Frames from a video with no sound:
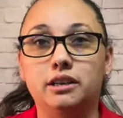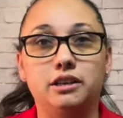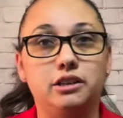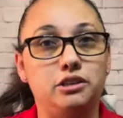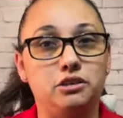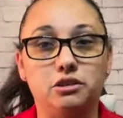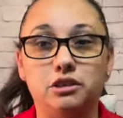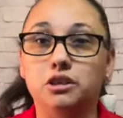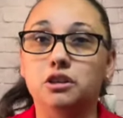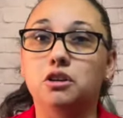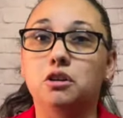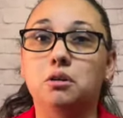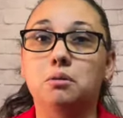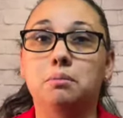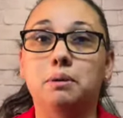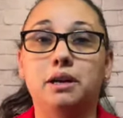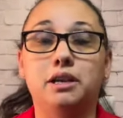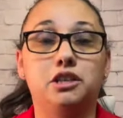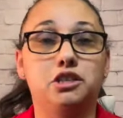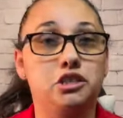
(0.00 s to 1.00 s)
You could go
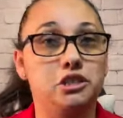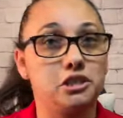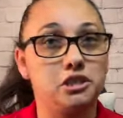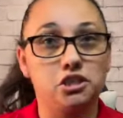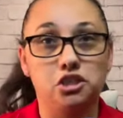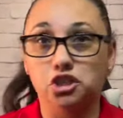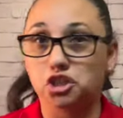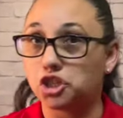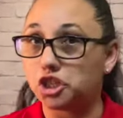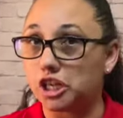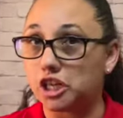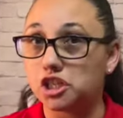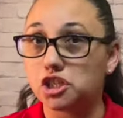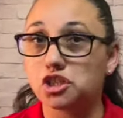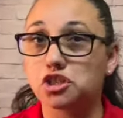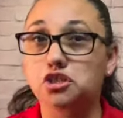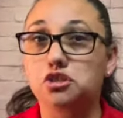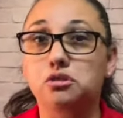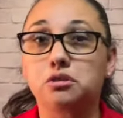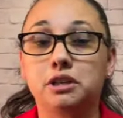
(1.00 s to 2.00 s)
by just
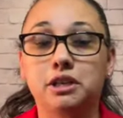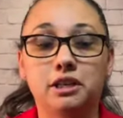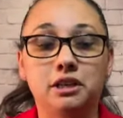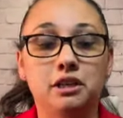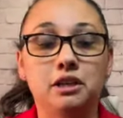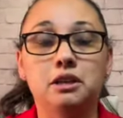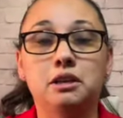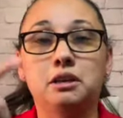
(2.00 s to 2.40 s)
gesturing,